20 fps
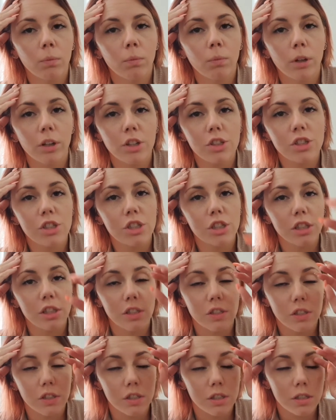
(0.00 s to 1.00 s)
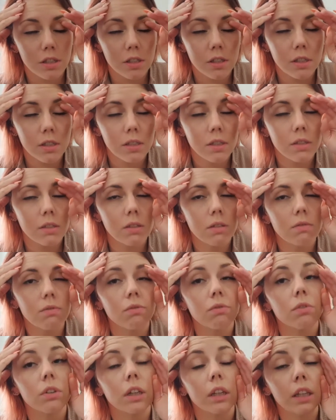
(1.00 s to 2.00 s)
which is just
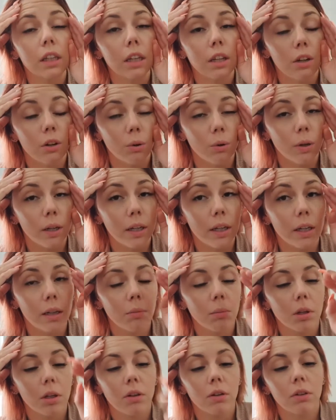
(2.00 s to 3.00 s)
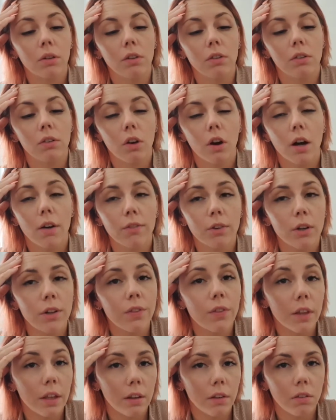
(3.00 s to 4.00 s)
really annoying because I've
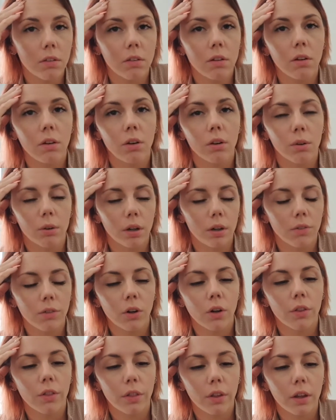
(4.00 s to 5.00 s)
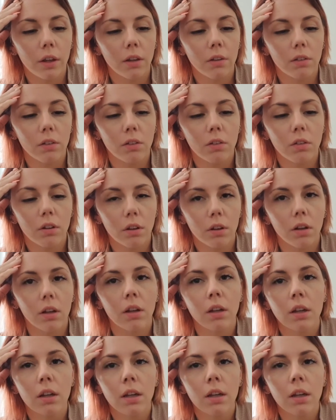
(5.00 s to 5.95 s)
got things to do and I've got things to